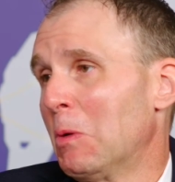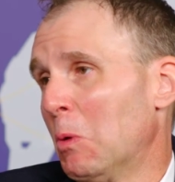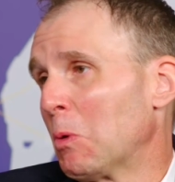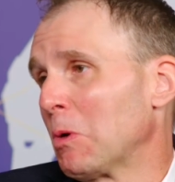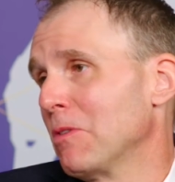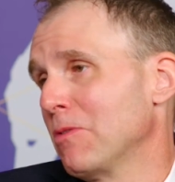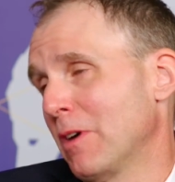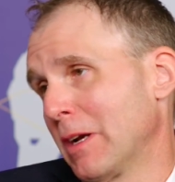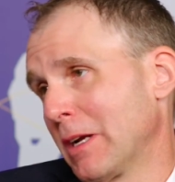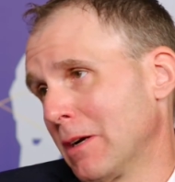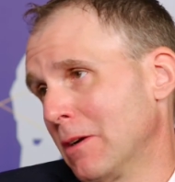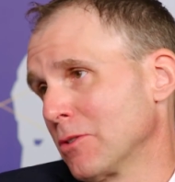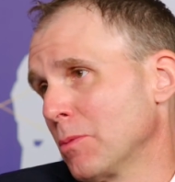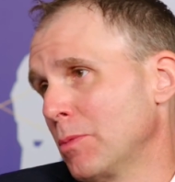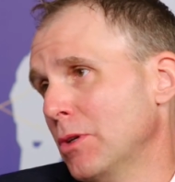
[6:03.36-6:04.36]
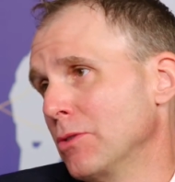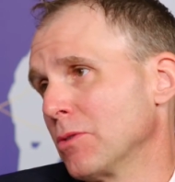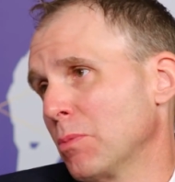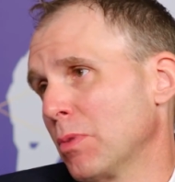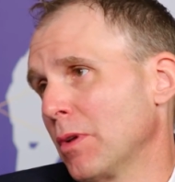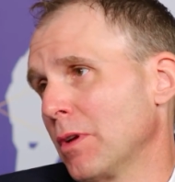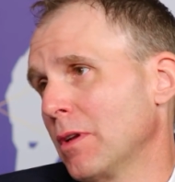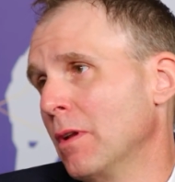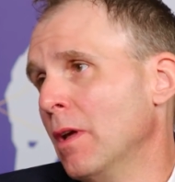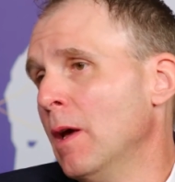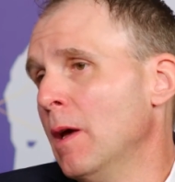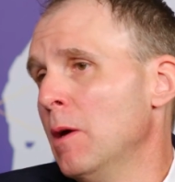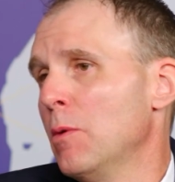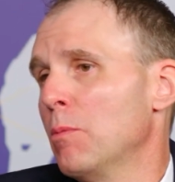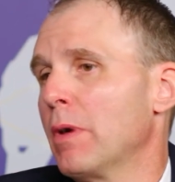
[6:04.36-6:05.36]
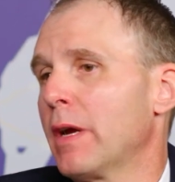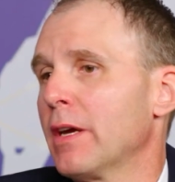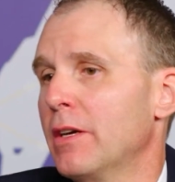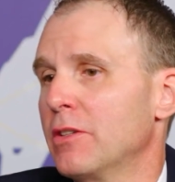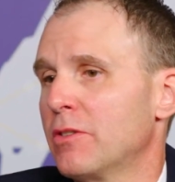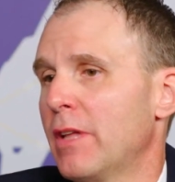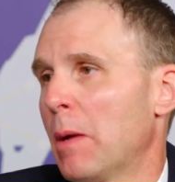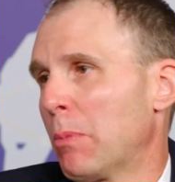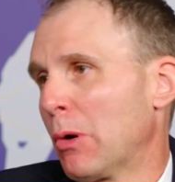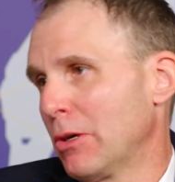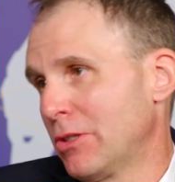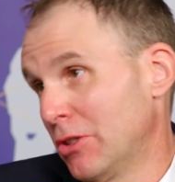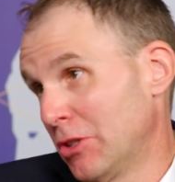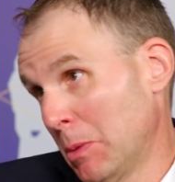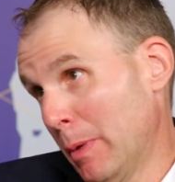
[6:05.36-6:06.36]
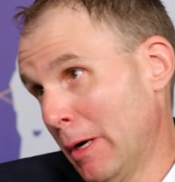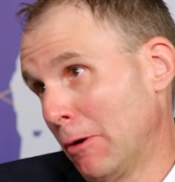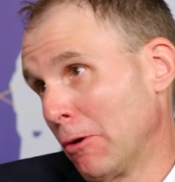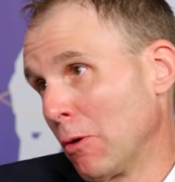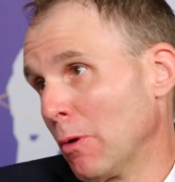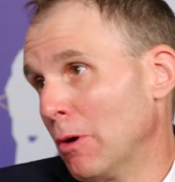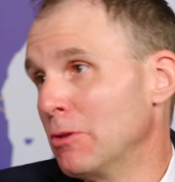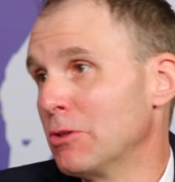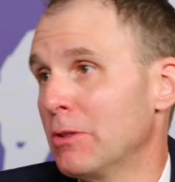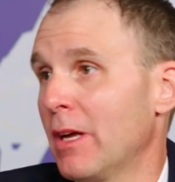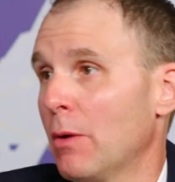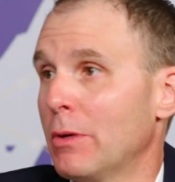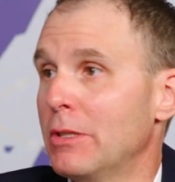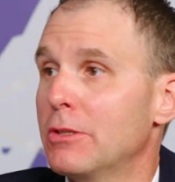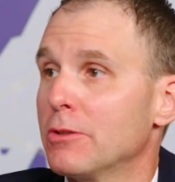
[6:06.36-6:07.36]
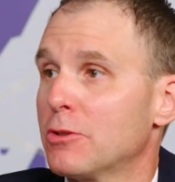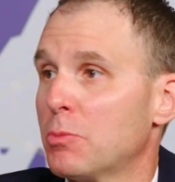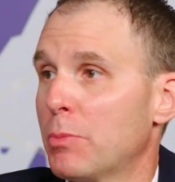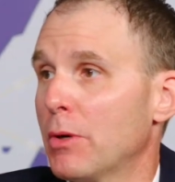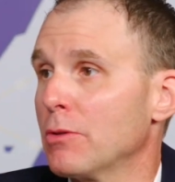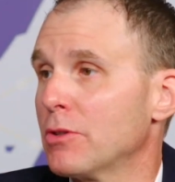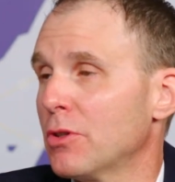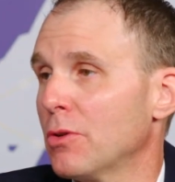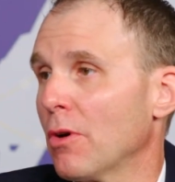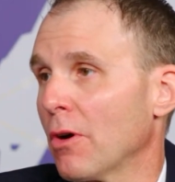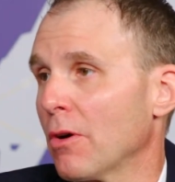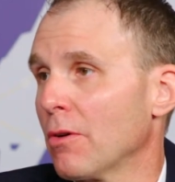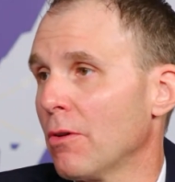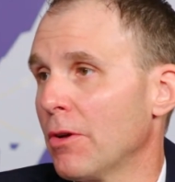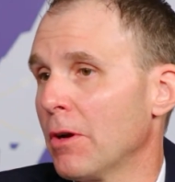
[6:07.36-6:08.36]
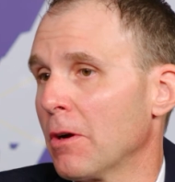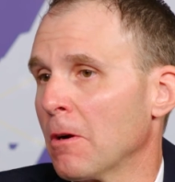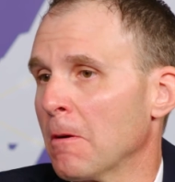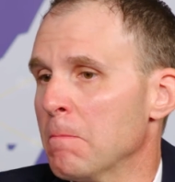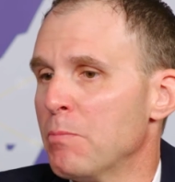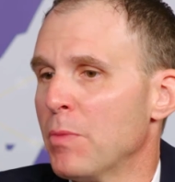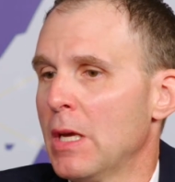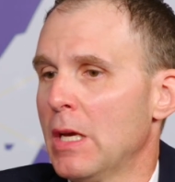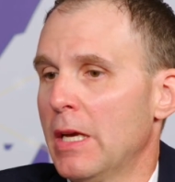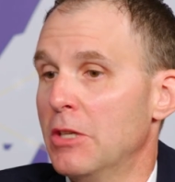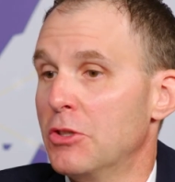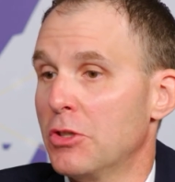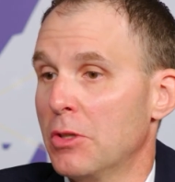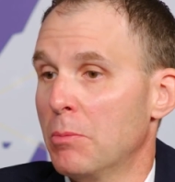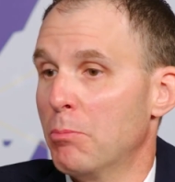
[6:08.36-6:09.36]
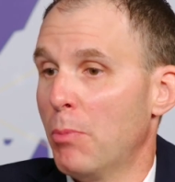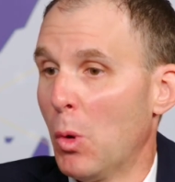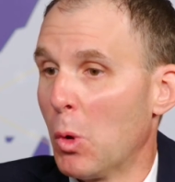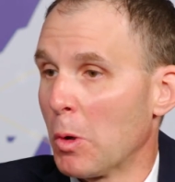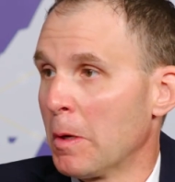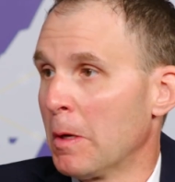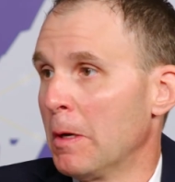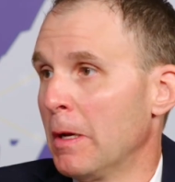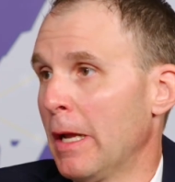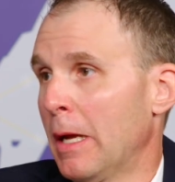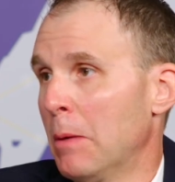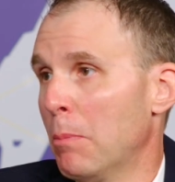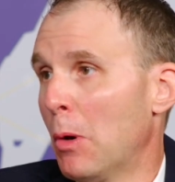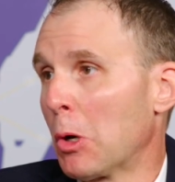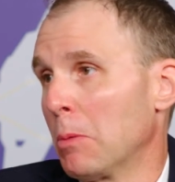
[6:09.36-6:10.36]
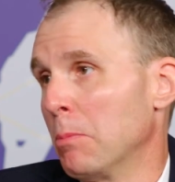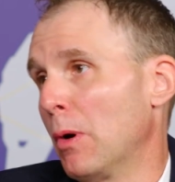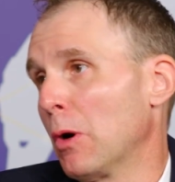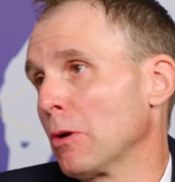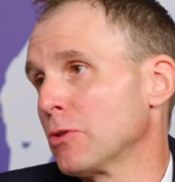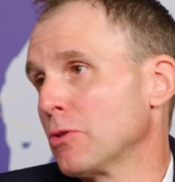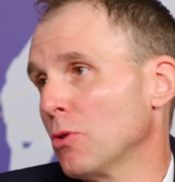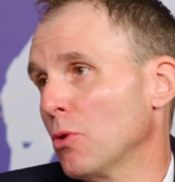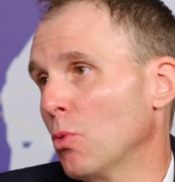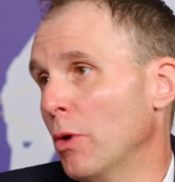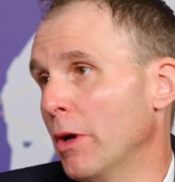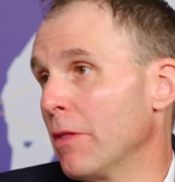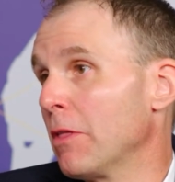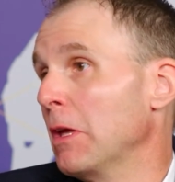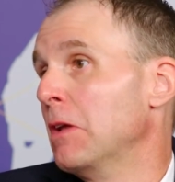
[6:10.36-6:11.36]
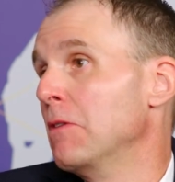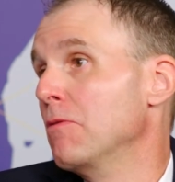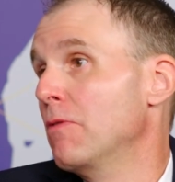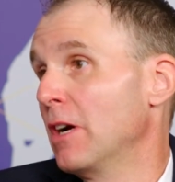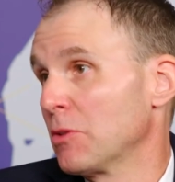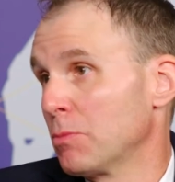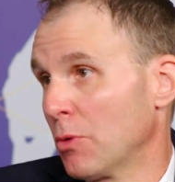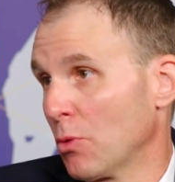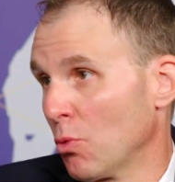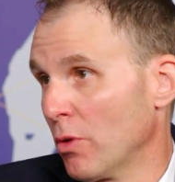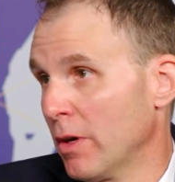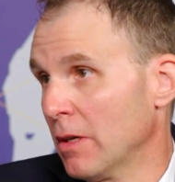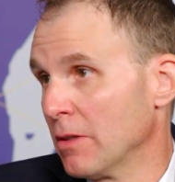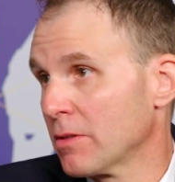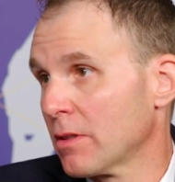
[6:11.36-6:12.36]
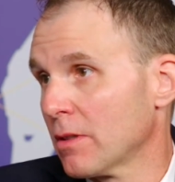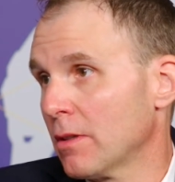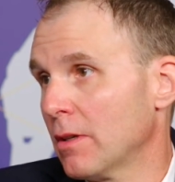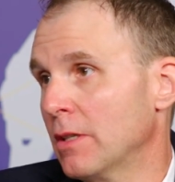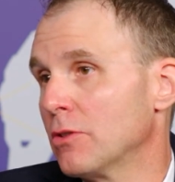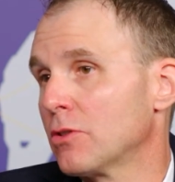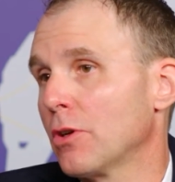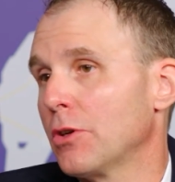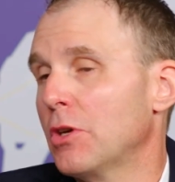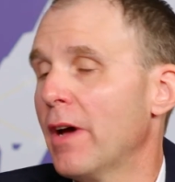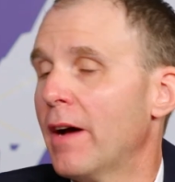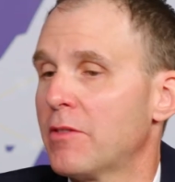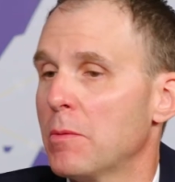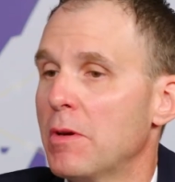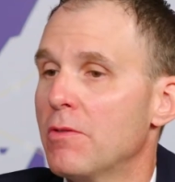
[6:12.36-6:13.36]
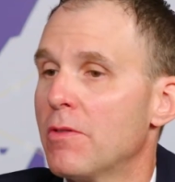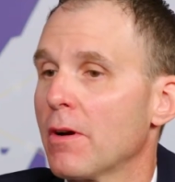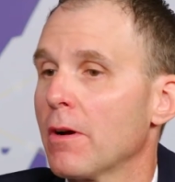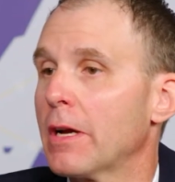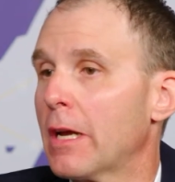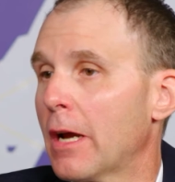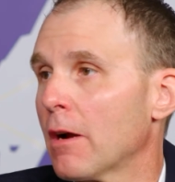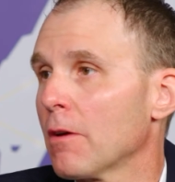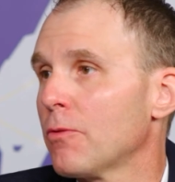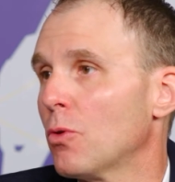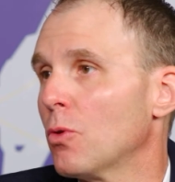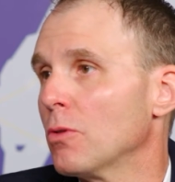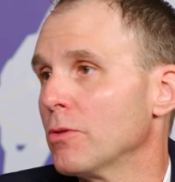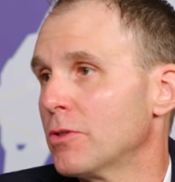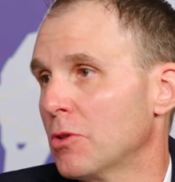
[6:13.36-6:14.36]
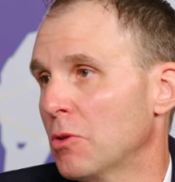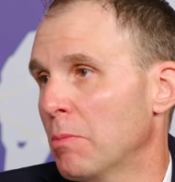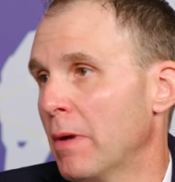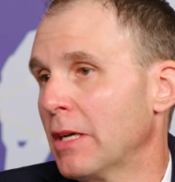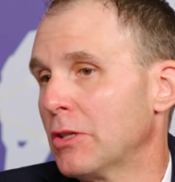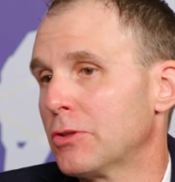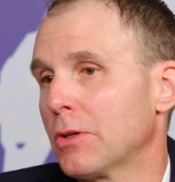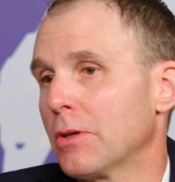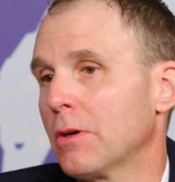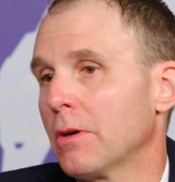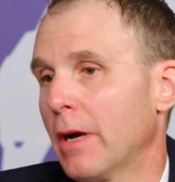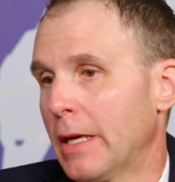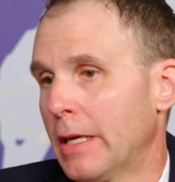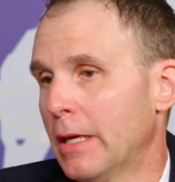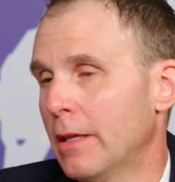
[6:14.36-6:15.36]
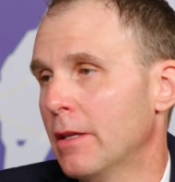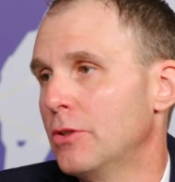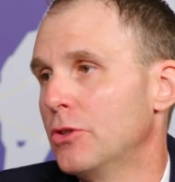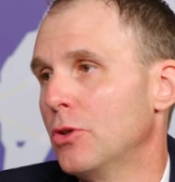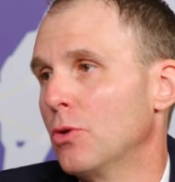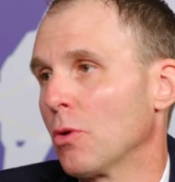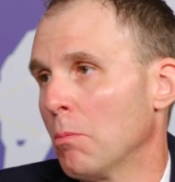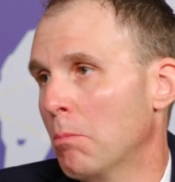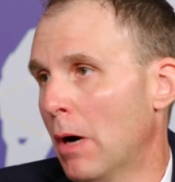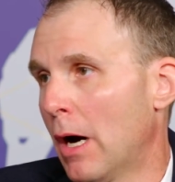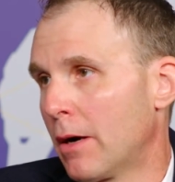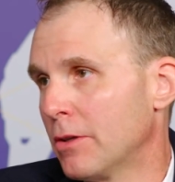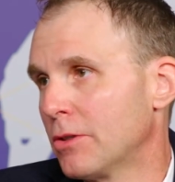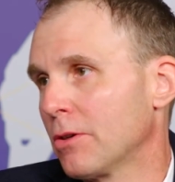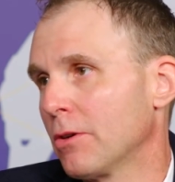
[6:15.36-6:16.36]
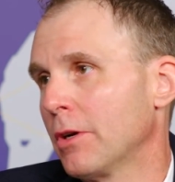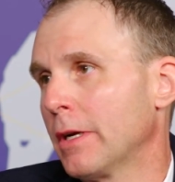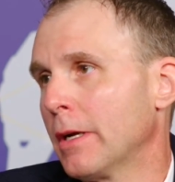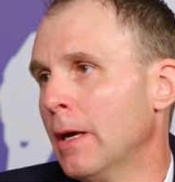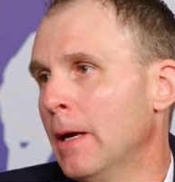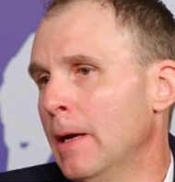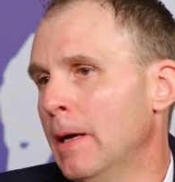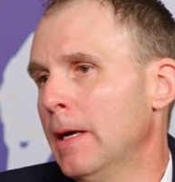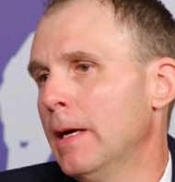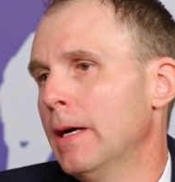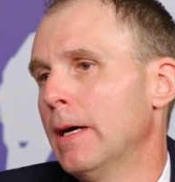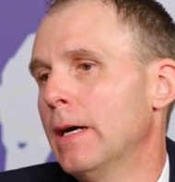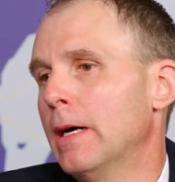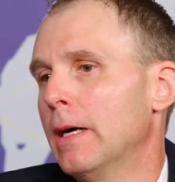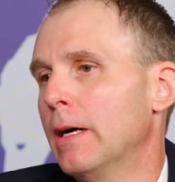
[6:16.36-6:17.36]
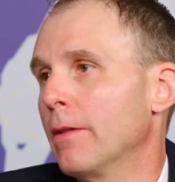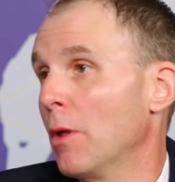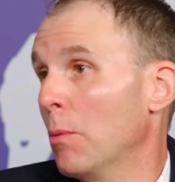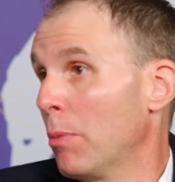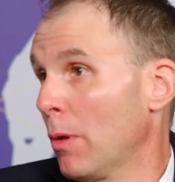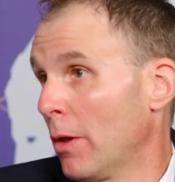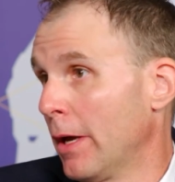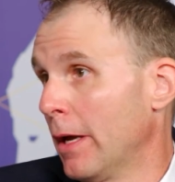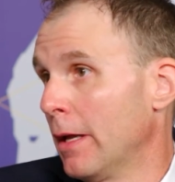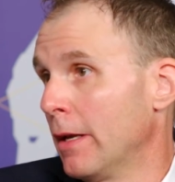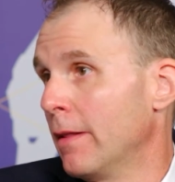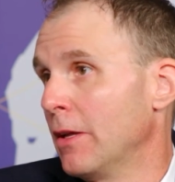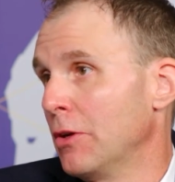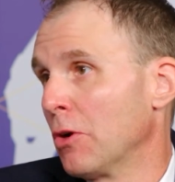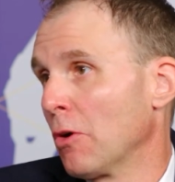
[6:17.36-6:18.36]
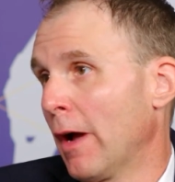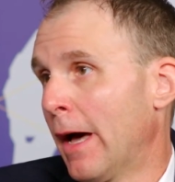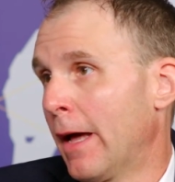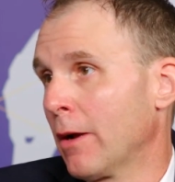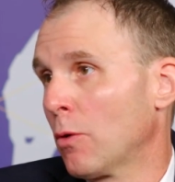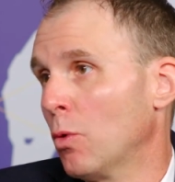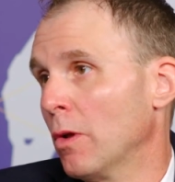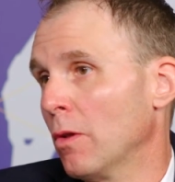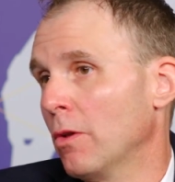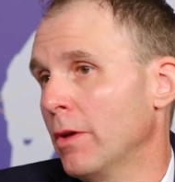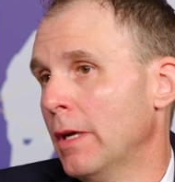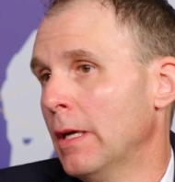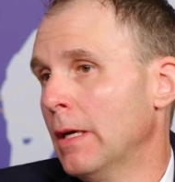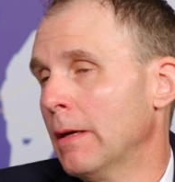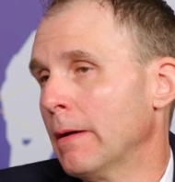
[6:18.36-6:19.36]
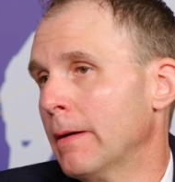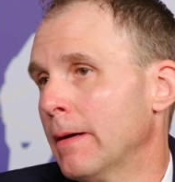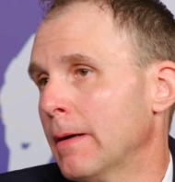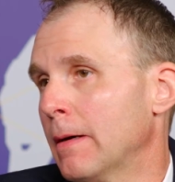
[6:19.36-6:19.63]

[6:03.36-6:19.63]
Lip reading: or a defined contribution plan, because that purchasing power erosion that we just spoke to earlier is important and part and parcel with investment risk. And so you have to be very careful to make sure, again, that you are monitoring the plan and that you're adequately